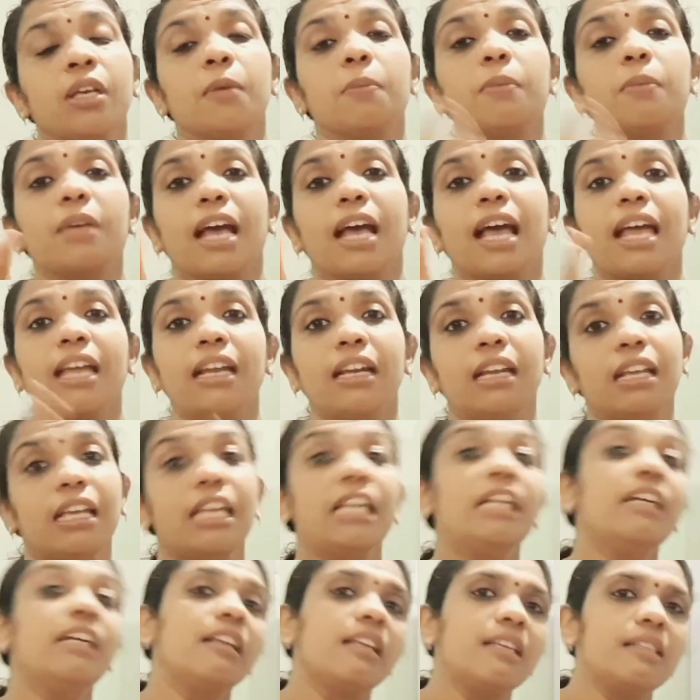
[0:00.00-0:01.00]
behind
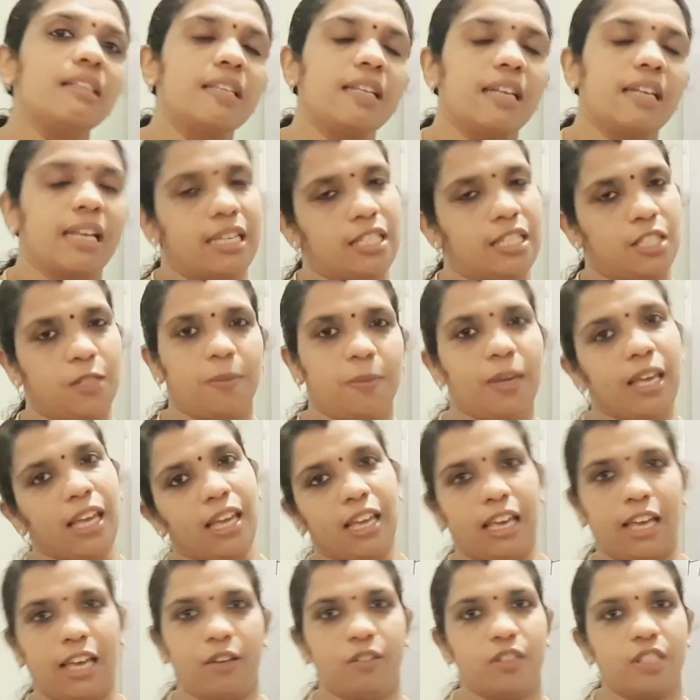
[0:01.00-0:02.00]
increase in
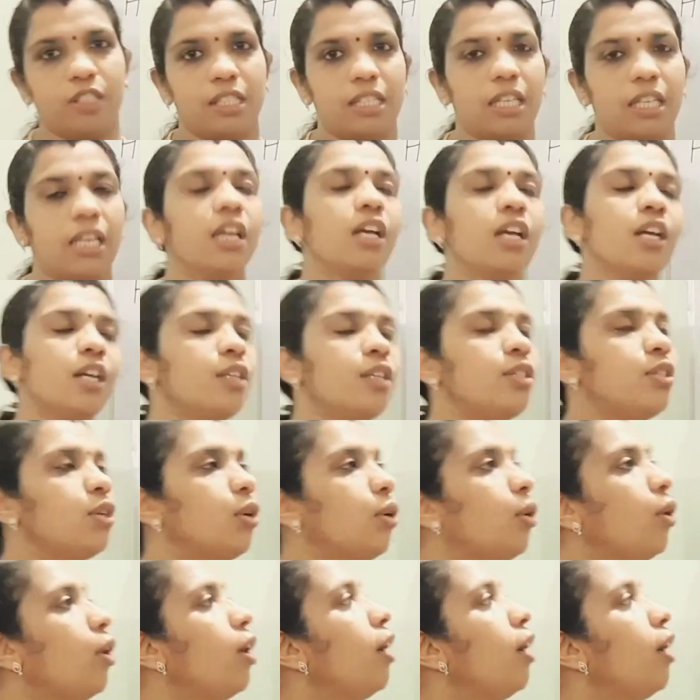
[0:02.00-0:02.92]
HbA1c? So